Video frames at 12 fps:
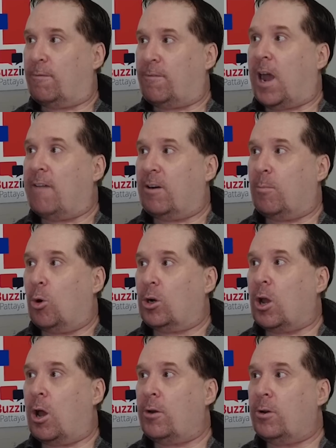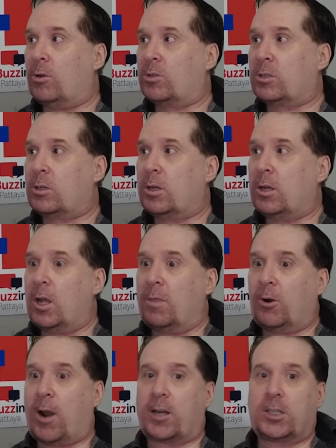5 or more condos,
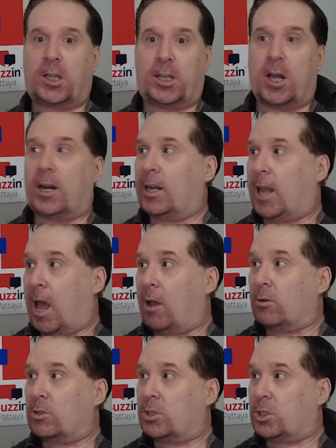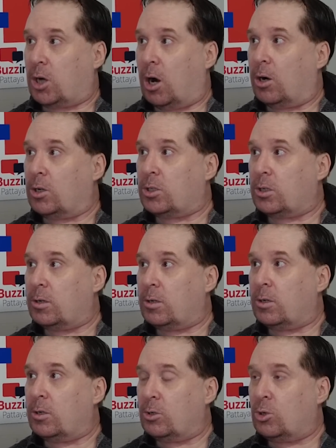they're actually not allowed to charge
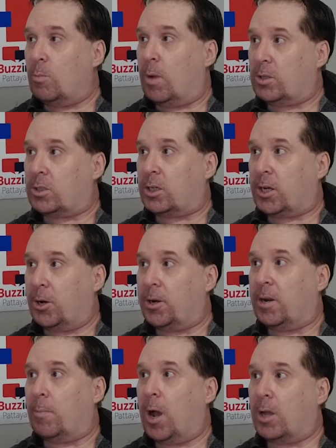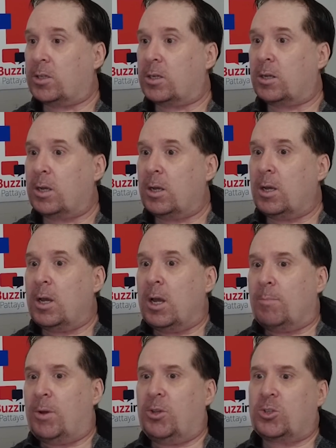2 months security deposit.
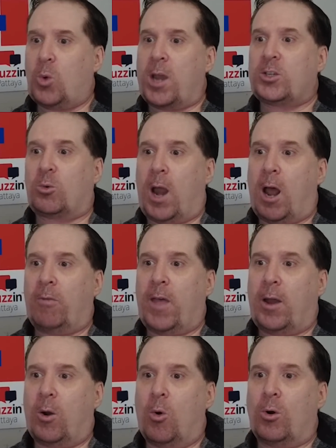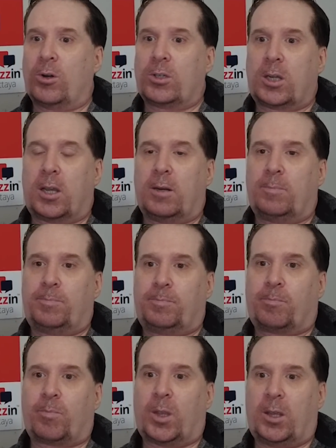But there's ways around that. Owners
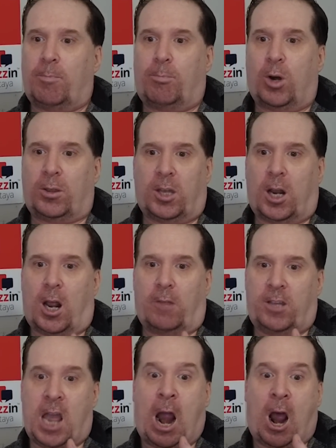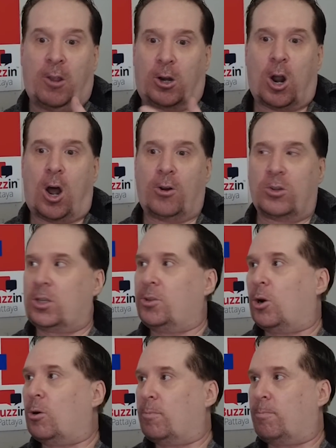can put the other condos in
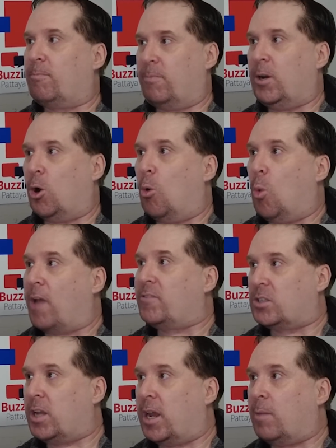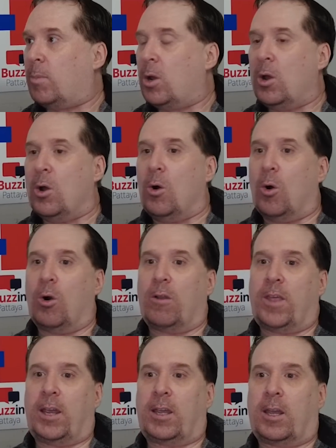their wife's name, or
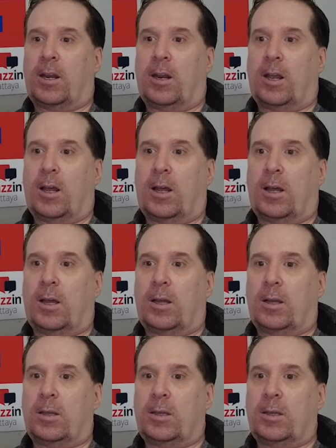they can